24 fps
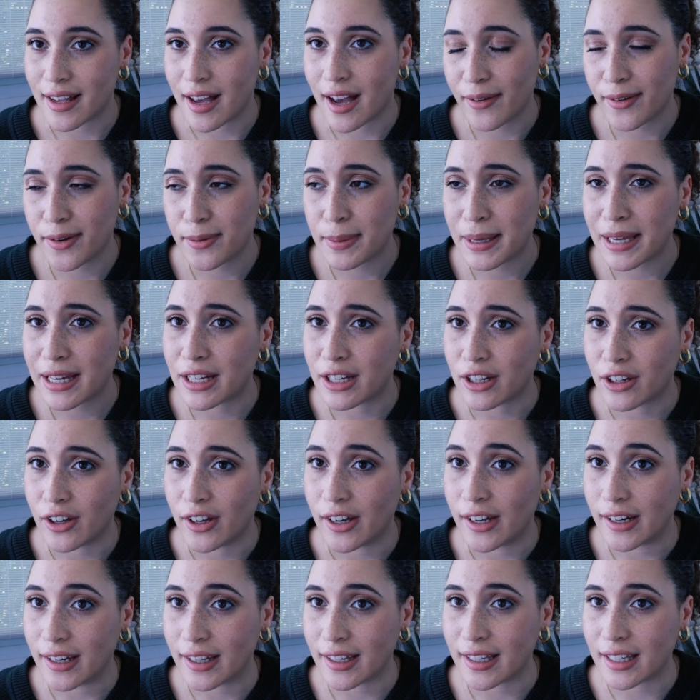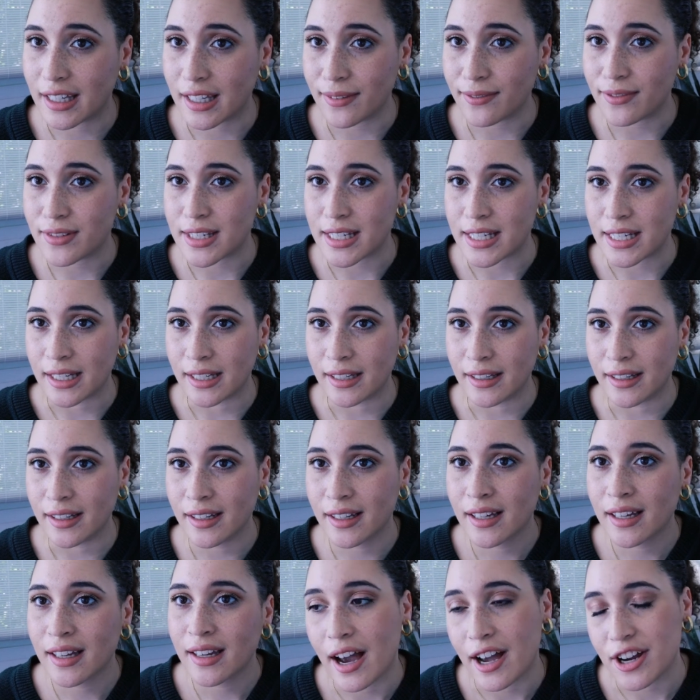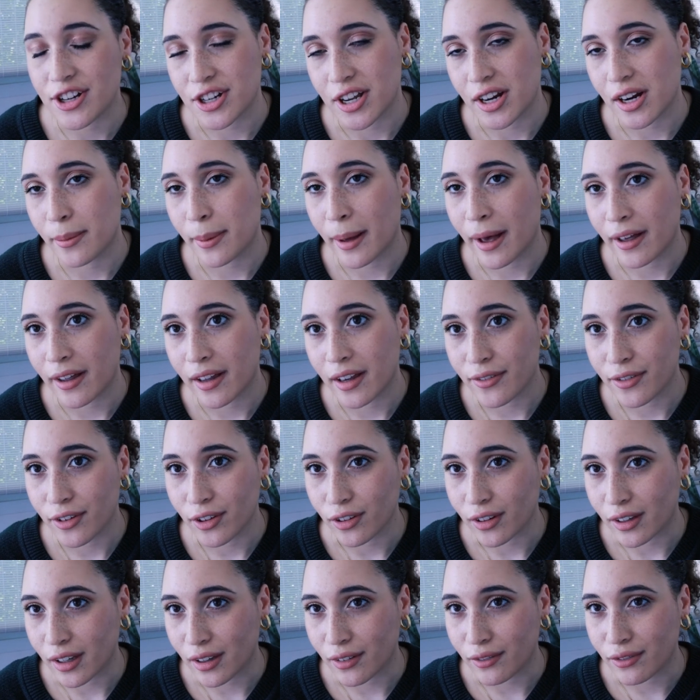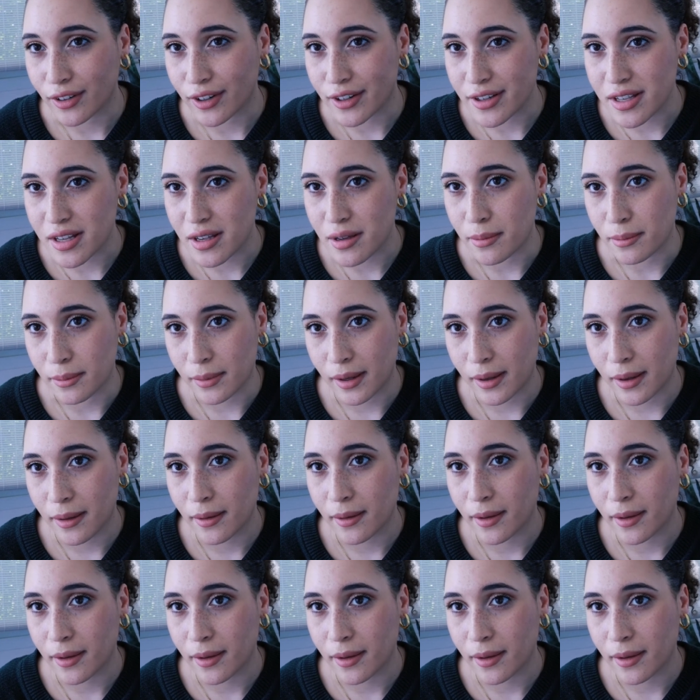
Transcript: That would be a good gifting eyeshadow palette if you're looking for some